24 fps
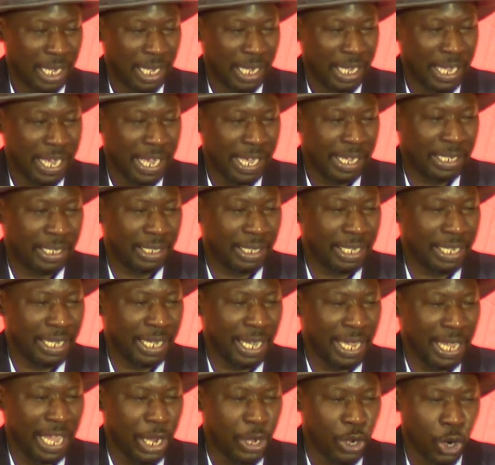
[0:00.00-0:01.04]
is the
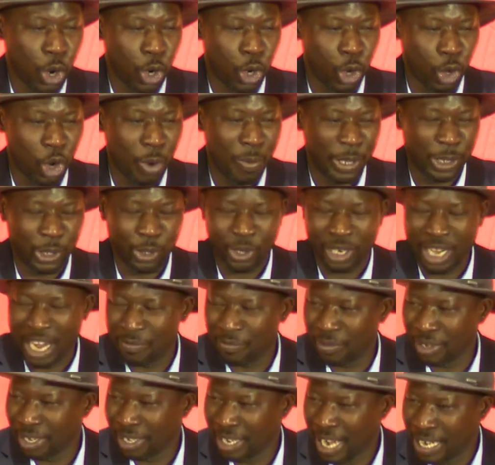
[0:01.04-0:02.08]
Edo
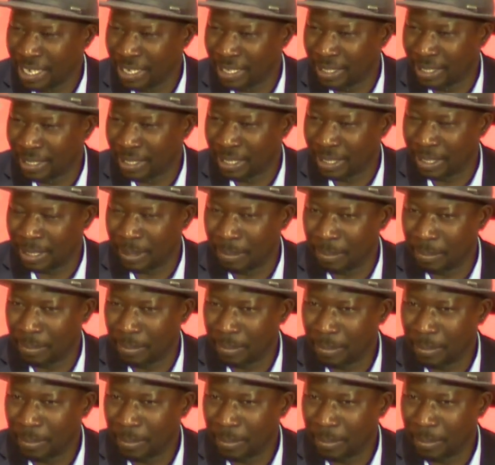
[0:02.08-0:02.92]
chromatographic writing system,